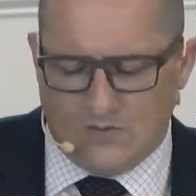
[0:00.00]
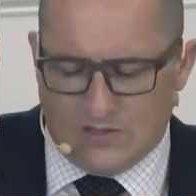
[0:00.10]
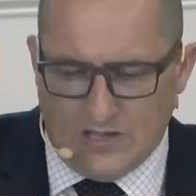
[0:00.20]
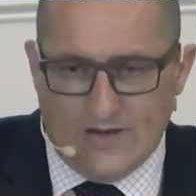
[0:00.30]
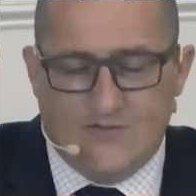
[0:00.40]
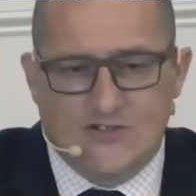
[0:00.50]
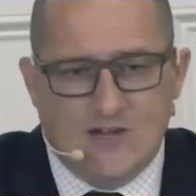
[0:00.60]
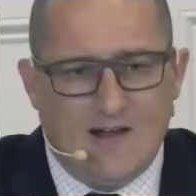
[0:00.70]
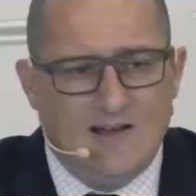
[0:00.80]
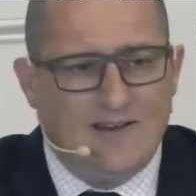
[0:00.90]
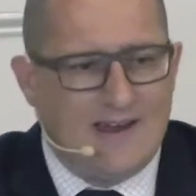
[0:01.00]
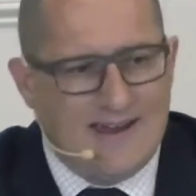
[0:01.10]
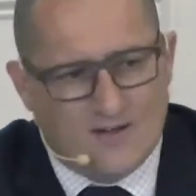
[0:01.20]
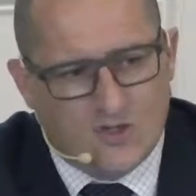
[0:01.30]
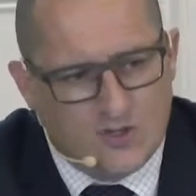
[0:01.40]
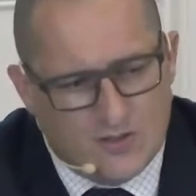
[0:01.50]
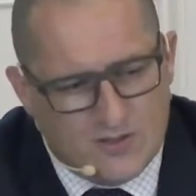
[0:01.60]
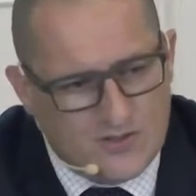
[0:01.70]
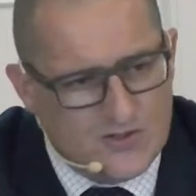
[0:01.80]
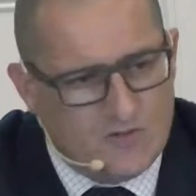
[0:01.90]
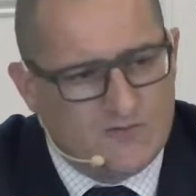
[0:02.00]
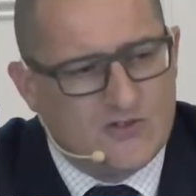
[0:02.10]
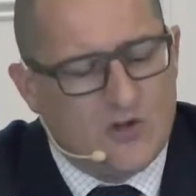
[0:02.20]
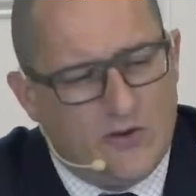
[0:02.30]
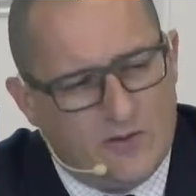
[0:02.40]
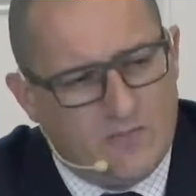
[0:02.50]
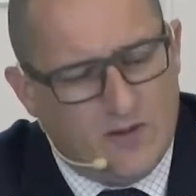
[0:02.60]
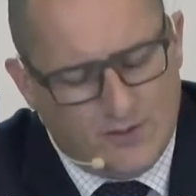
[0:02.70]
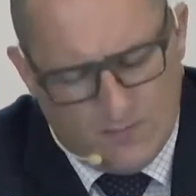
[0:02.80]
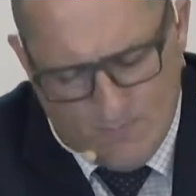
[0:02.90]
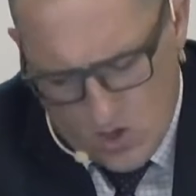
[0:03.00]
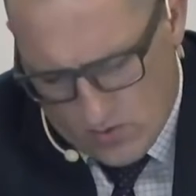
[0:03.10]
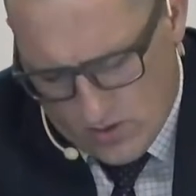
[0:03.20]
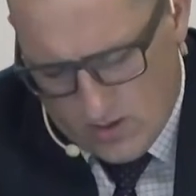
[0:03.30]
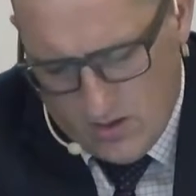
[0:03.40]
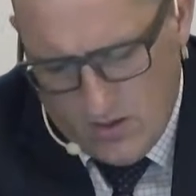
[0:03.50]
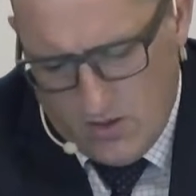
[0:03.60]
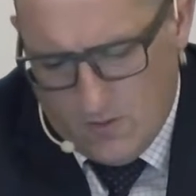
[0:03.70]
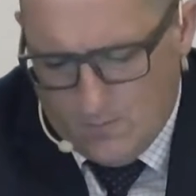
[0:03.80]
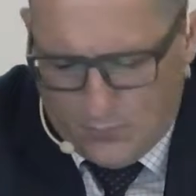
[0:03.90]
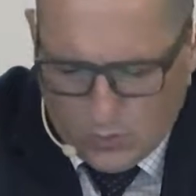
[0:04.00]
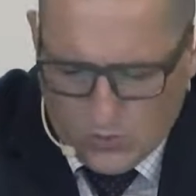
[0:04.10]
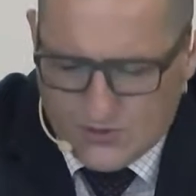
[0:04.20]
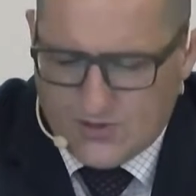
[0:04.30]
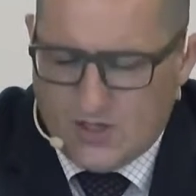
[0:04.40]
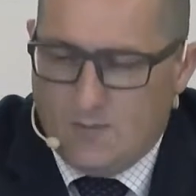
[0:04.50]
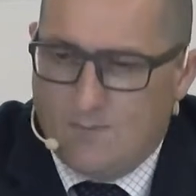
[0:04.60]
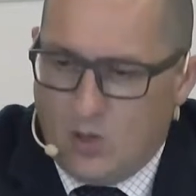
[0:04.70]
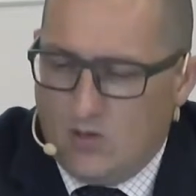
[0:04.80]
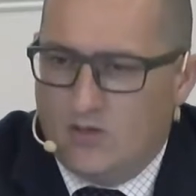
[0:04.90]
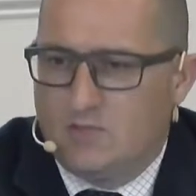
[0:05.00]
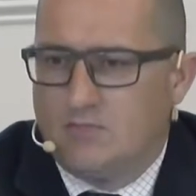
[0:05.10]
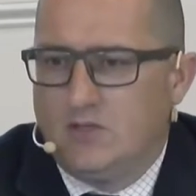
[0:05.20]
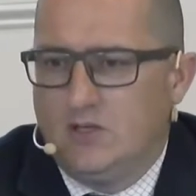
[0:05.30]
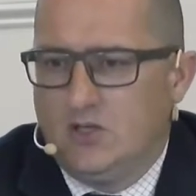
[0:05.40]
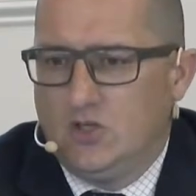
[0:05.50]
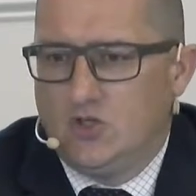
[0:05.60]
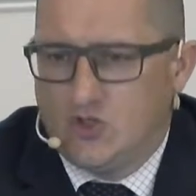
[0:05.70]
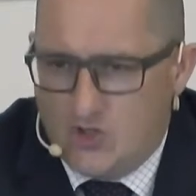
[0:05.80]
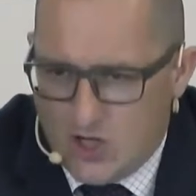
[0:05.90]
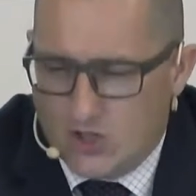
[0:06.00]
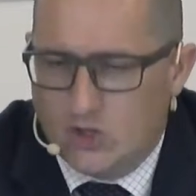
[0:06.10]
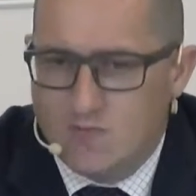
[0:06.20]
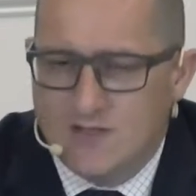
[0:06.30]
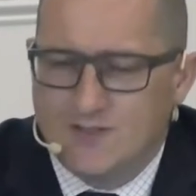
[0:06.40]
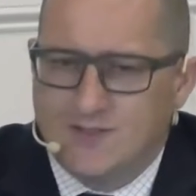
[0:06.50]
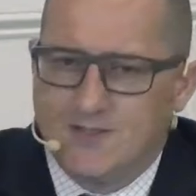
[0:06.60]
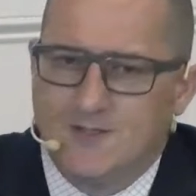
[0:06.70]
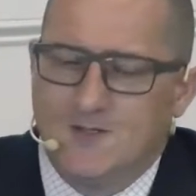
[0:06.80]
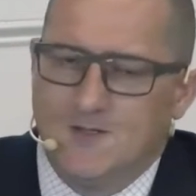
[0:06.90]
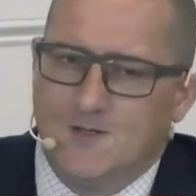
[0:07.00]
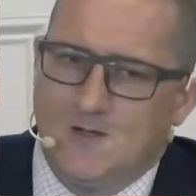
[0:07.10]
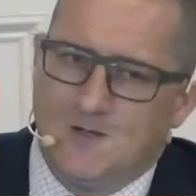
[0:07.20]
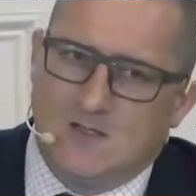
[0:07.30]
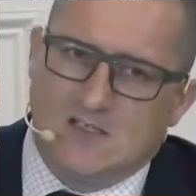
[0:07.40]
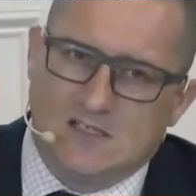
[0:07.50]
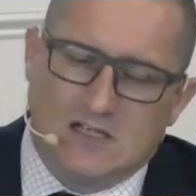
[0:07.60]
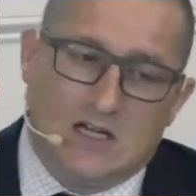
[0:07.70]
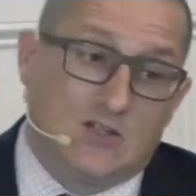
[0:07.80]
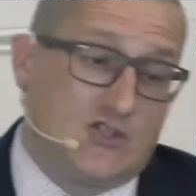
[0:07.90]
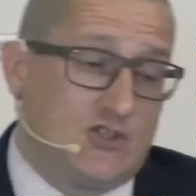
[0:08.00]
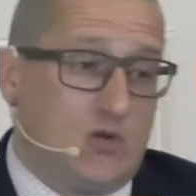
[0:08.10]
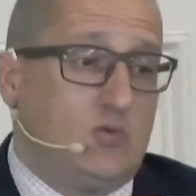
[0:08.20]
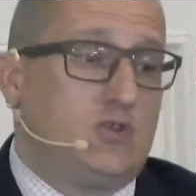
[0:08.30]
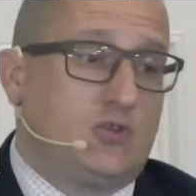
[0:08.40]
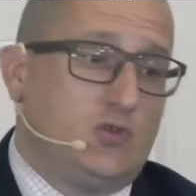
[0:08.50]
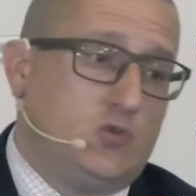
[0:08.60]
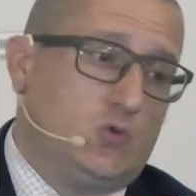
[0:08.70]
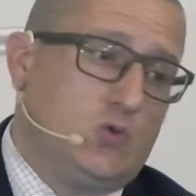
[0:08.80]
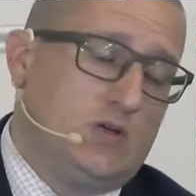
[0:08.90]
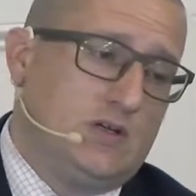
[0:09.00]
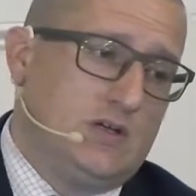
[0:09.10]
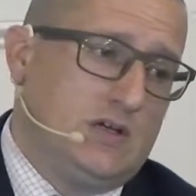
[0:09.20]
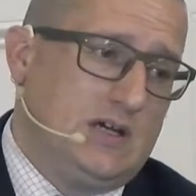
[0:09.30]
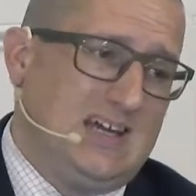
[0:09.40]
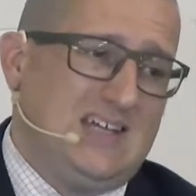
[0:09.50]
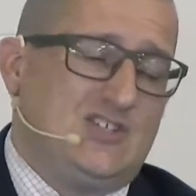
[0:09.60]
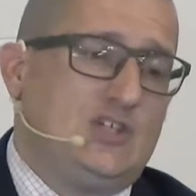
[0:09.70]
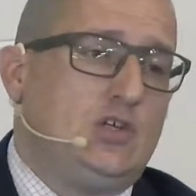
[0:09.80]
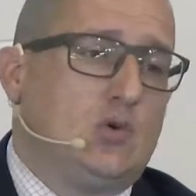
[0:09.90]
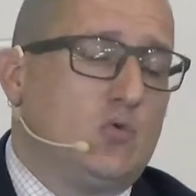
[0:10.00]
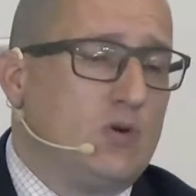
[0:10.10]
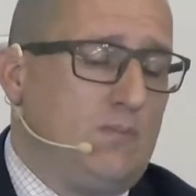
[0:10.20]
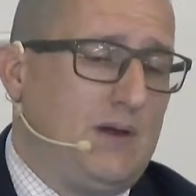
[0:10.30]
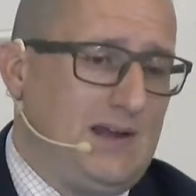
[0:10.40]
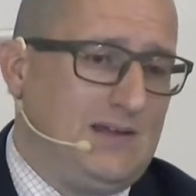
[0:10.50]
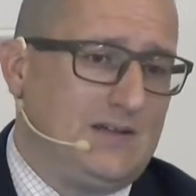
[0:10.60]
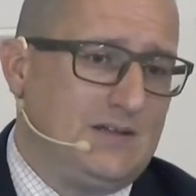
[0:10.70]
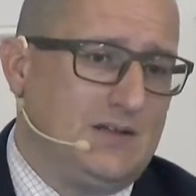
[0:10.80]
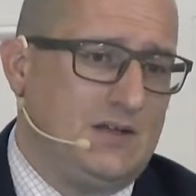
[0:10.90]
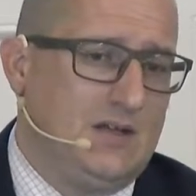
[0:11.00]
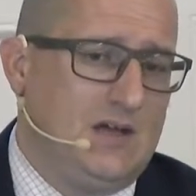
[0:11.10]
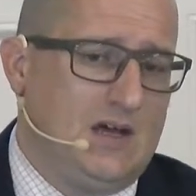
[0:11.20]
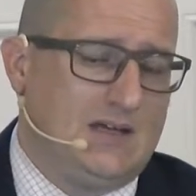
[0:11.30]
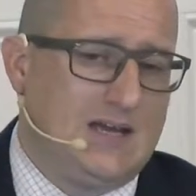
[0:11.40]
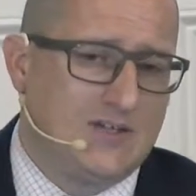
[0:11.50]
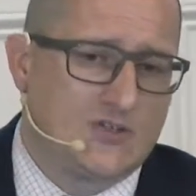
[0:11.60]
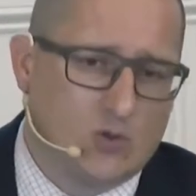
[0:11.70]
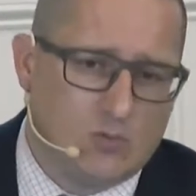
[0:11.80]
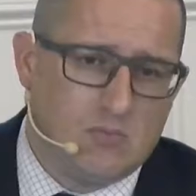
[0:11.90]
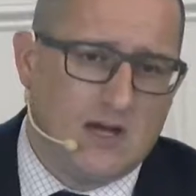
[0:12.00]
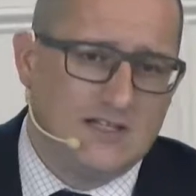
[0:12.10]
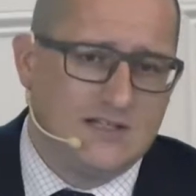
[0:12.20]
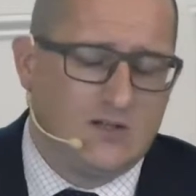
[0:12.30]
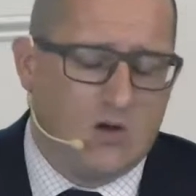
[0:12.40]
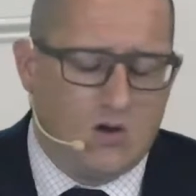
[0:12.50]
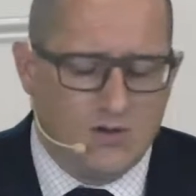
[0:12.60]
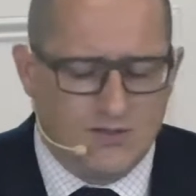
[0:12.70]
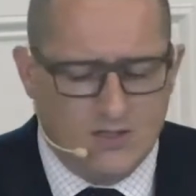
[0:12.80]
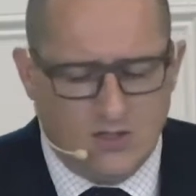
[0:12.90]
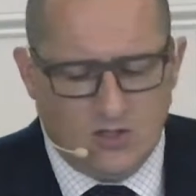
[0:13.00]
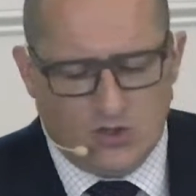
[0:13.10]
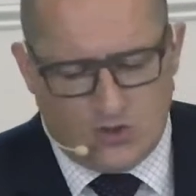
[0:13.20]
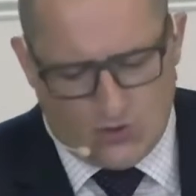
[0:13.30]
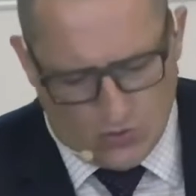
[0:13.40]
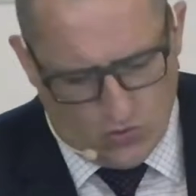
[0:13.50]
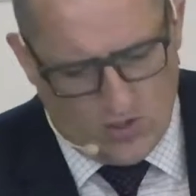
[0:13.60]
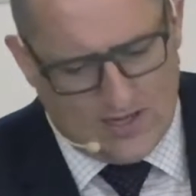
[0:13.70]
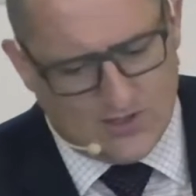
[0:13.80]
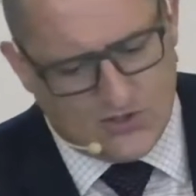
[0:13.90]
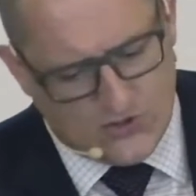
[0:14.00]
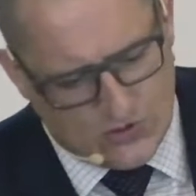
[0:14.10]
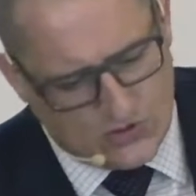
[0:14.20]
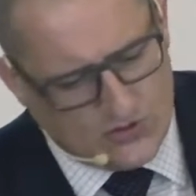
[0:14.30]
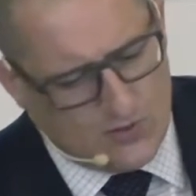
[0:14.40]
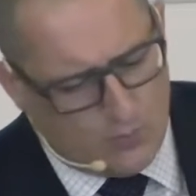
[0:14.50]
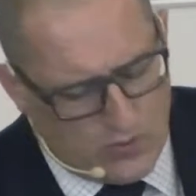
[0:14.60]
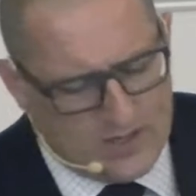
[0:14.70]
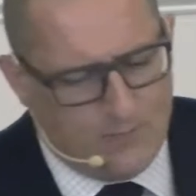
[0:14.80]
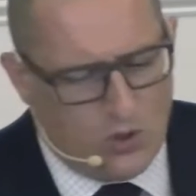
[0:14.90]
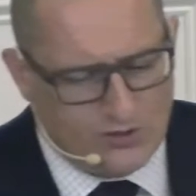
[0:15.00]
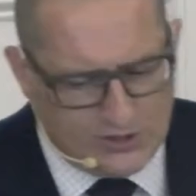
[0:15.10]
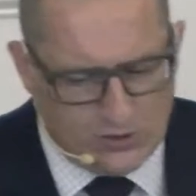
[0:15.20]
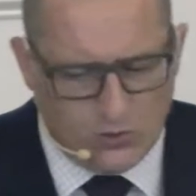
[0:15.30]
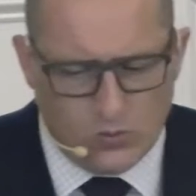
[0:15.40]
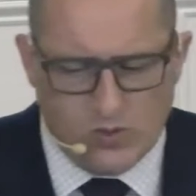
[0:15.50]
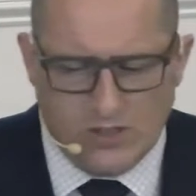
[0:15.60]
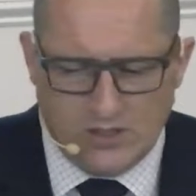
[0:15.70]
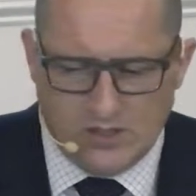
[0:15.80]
The lifestyle and actions of Sodom and Gomorrah brought upon them judgment. And so too is your rebellion against Almighty God, sure and certain to bring upon you